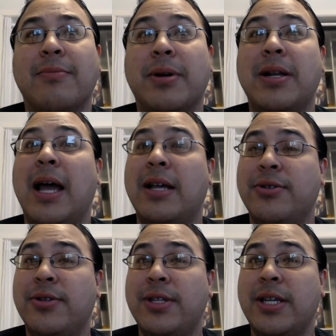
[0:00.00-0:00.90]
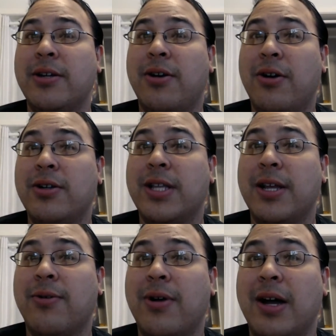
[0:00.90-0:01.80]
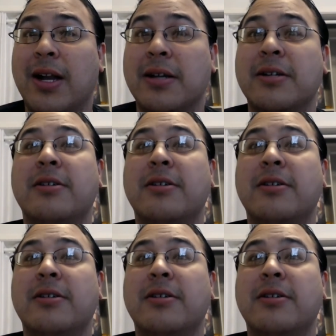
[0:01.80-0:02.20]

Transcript: but as you'll see in cards later on,